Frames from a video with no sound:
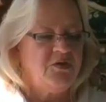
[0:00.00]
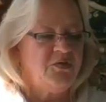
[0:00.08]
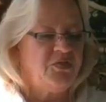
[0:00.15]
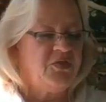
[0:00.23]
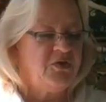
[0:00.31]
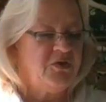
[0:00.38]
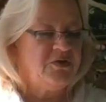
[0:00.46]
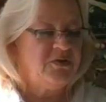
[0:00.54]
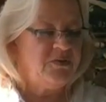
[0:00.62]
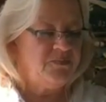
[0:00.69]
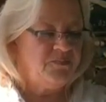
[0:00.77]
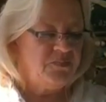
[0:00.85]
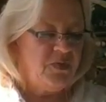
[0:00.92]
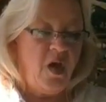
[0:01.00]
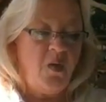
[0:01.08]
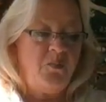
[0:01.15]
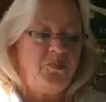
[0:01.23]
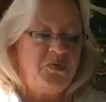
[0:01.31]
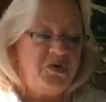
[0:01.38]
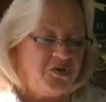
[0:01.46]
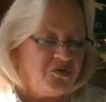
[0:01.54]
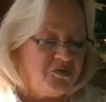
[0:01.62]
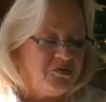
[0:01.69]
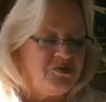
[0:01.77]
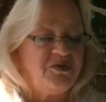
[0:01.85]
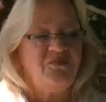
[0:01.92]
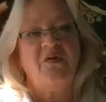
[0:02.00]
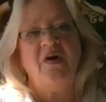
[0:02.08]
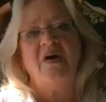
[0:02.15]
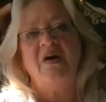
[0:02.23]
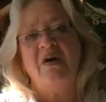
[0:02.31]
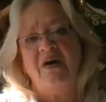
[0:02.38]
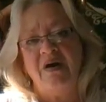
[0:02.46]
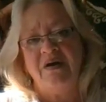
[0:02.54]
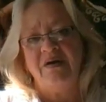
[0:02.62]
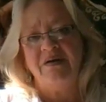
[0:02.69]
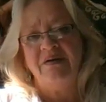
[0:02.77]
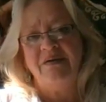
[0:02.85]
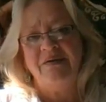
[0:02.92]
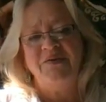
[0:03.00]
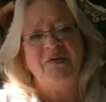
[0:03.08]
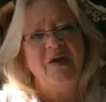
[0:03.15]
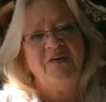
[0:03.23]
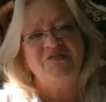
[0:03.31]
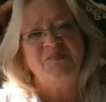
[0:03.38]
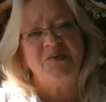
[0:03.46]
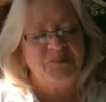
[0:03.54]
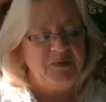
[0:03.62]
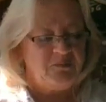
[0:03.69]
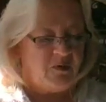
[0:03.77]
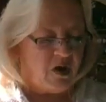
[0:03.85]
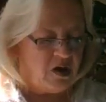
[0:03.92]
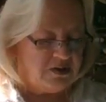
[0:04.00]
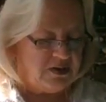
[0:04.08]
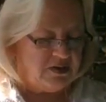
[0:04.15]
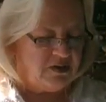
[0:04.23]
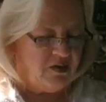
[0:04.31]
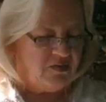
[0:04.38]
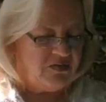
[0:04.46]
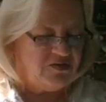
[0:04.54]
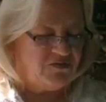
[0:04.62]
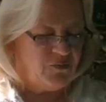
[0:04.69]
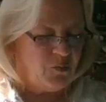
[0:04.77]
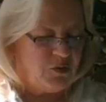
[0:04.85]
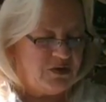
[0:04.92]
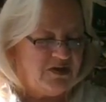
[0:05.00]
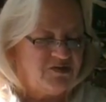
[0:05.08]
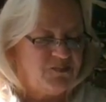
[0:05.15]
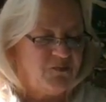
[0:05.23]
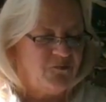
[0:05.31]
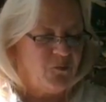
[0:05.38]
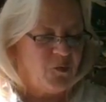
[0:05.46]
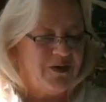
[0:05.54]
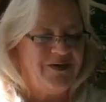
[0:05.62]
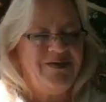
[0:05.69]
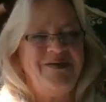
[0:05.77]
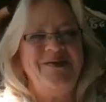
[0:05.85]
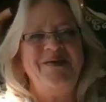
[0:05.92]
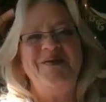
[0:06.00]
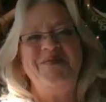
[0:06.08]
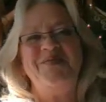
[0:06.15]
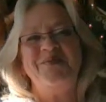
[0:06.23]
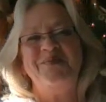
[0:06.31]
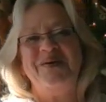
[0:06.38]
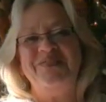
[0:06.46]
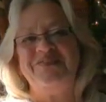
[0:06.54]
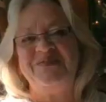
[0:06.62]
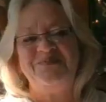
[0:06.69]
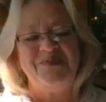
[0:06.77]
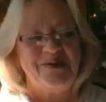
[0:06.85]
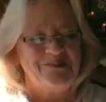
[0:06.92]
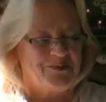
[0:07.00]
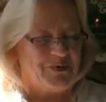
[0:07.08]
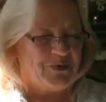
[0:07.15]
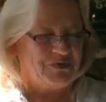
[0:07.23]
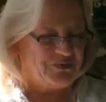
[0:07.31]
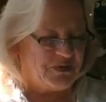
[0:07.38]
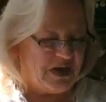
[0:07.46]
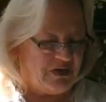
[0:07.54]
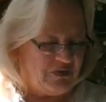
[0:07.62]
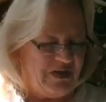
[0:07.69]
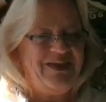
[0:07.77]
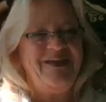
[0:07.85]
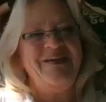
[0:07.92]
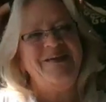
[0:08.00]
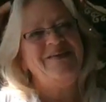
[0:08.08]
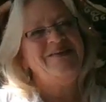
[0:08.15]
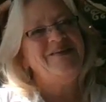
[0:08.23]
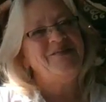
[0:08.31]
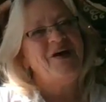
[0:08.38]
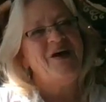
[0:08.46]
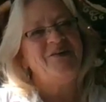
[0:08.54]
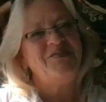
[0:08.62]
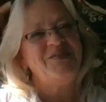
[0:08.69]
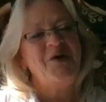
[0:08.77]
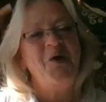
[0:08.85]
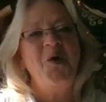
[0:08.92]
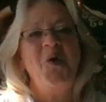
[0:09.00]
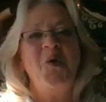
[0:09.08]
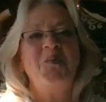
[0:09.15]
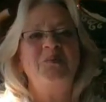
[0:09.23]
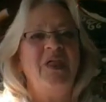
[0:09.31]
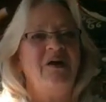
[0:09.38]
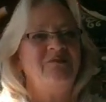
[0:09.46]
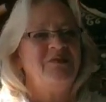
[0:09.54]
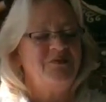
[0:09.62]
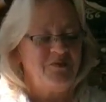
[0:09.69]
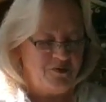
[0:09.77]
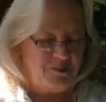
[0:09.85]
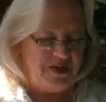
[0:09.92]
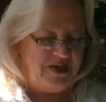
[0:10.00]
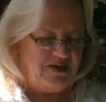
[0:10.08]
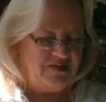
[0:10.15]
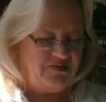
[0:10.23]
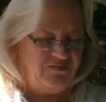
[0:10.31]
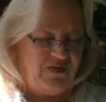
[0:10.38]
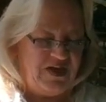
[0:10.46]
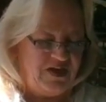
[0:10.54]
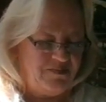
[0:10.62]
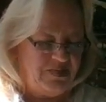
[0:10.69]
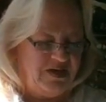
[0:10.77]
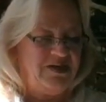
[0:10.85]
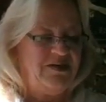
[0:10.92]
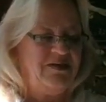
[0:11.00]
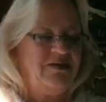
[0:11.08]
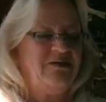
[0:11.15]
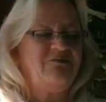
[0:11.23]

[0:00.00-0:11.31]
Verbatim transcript: Your third, beautiful. Ah, you guys must be rocking it on these four days before the month of September rolls around. Hearth and home, love and romance, family,